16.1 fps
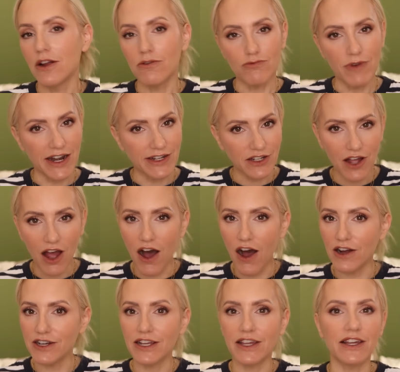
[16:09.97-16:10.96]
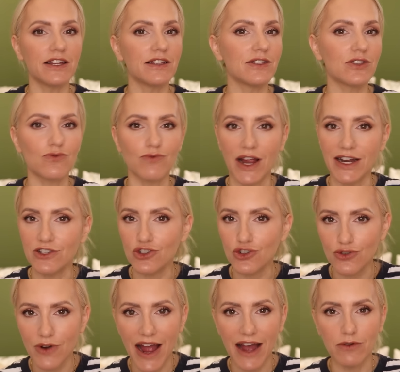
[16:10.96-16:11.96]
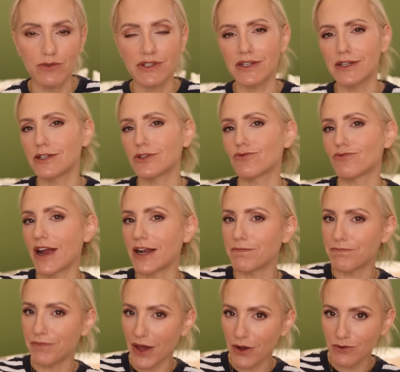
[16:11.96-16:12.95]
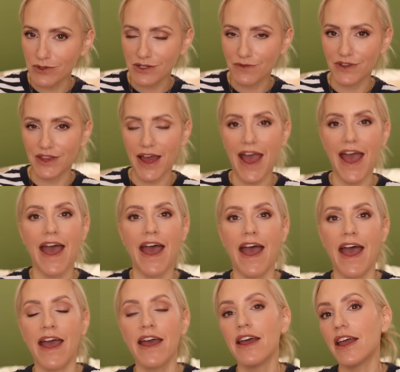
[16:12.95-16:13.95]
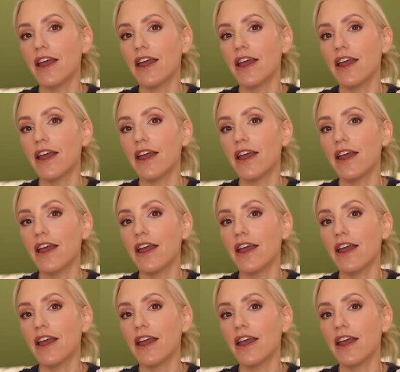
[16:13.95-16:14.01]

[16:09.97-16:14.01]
red cardigans, red trousers, red bows for the hair.